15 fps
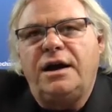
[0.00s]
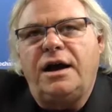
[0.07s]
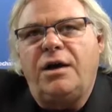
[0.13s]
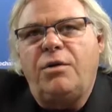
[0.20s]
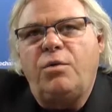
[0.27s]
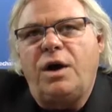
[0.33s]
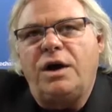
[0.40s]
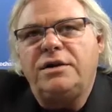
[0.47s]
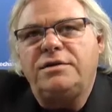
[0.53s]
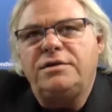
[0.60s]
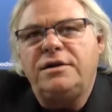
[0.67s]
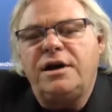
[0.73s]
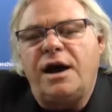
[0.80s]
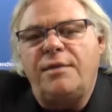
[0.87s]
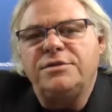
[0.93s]
what
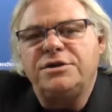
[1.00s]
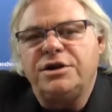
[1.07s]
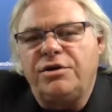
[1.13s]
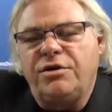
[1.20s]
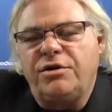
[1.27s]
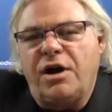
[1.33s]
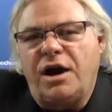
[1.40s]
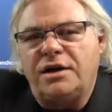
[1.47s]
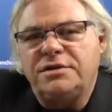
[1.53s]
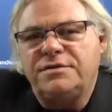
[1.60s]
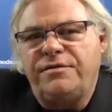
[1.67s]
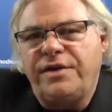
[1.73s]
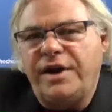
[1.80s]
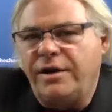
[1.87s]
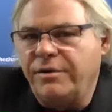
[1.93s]
comes across
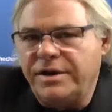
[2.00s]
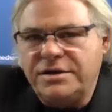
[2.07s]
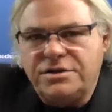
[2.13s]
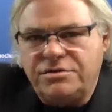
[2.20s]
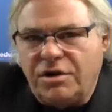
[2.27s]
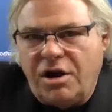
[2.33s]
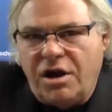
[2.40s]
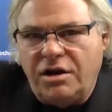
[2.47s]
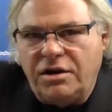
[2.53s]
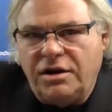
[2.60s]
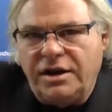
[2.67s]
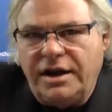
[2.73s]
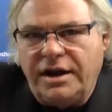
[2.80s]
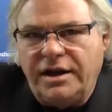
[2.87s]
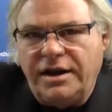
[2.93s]
very
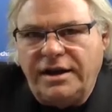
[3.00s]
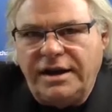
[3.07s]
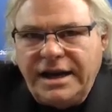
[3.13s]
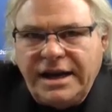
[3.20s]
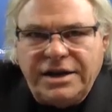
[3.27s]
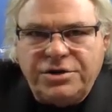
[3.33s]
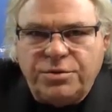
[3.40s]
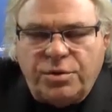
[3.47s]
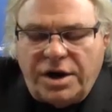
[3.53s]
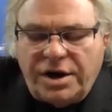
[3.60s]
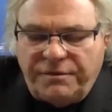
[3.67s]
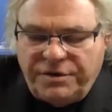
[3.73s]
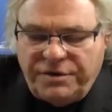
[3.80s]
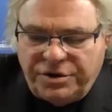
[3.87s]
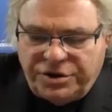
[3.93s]
strongly in each one
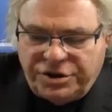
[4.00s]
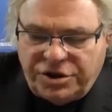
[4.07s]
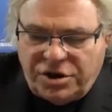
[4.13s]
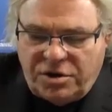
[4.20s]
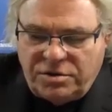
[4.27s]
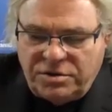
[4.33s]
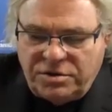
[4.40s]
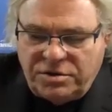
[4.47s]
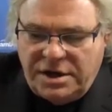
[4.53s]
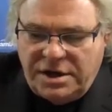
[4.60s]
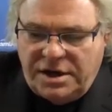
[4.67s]
of your shows.